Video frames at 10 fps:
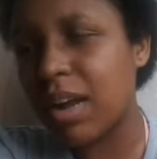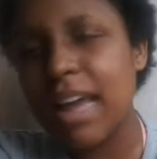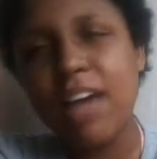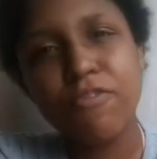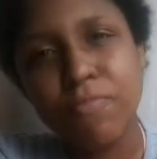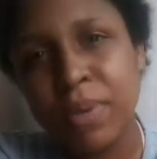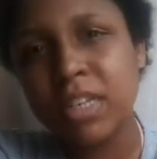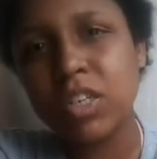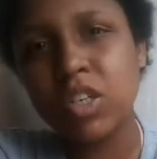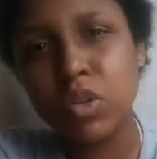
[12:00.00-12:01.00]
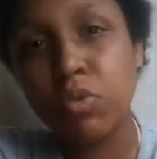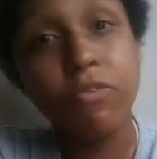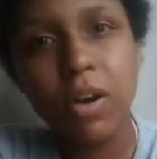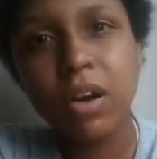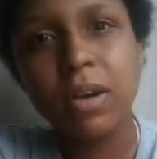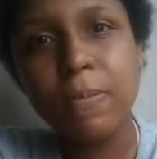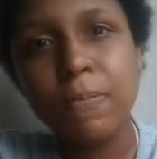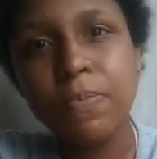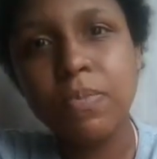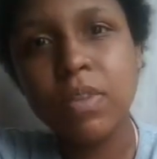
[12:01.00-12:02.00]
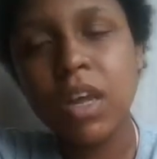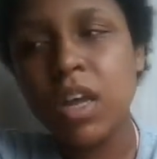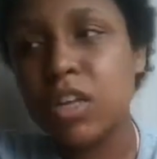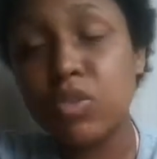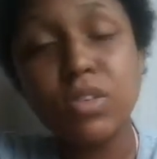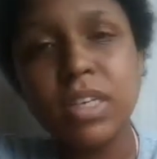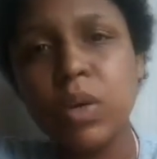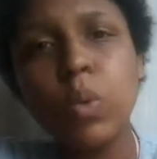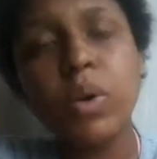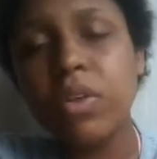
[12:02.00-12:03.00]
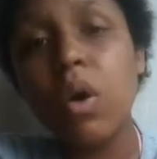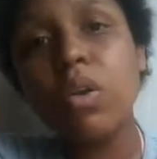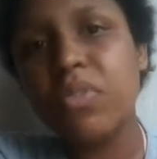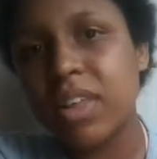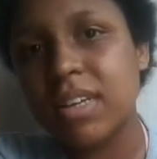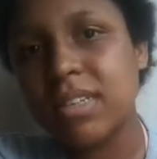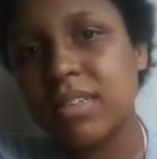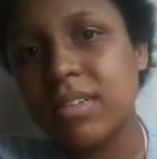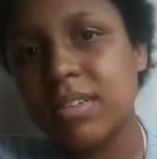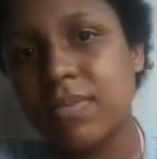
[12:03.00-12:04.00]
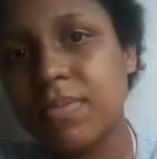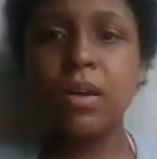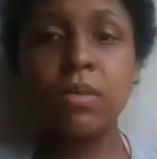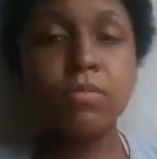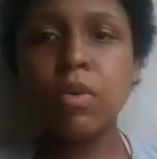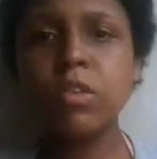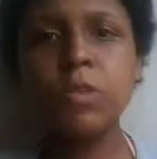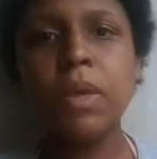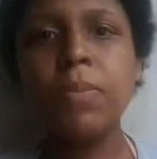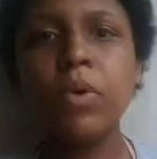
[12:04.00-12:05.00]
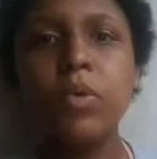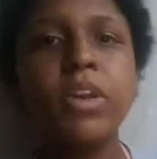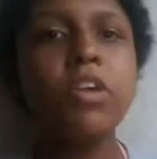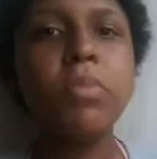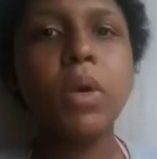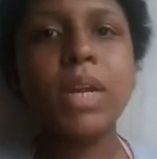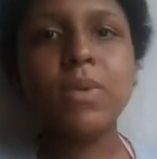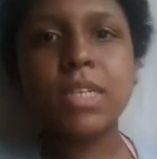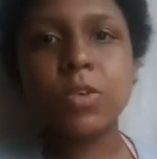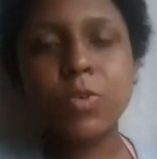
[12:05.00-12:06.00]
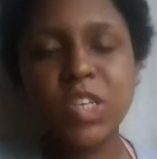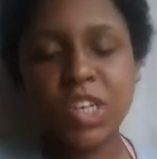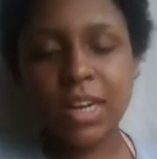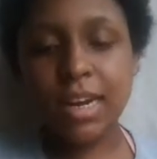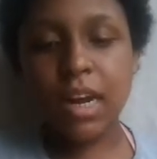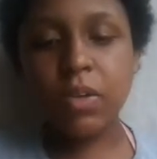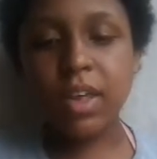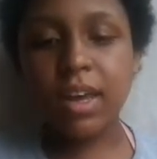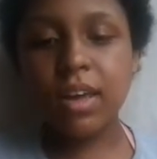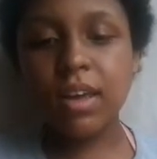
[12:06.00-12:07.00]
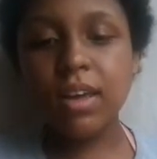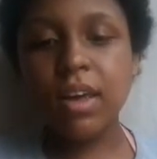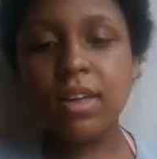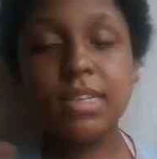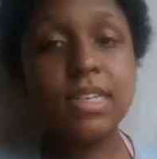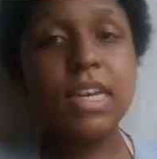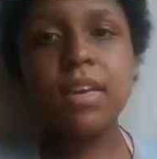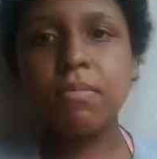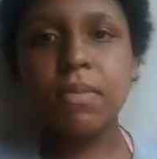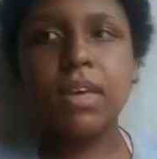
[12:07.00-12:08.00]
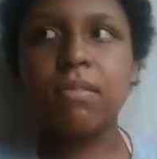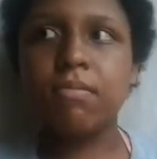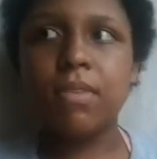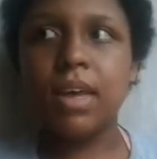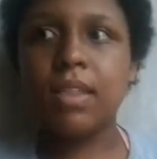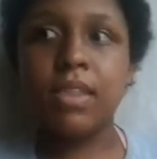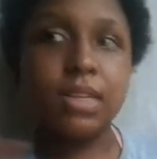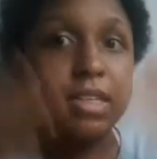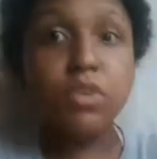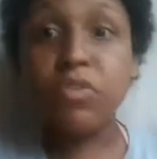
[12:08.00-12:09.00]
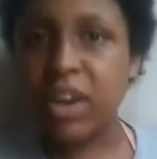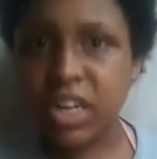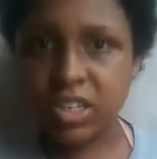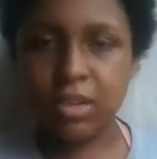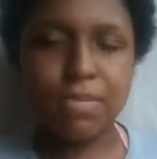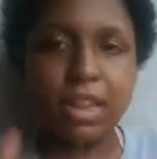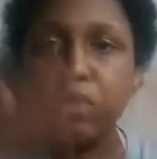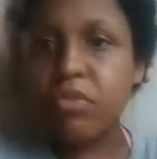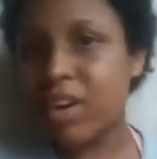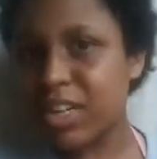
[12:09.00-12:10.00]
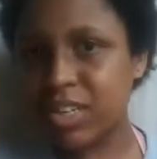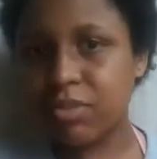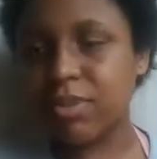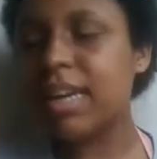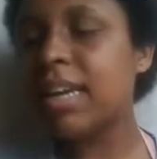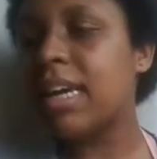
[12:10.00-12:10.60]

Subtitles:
I have been so far to deal with all of this. Most people who knew me when I was a Christian and now they see me in this new version, my new version, right?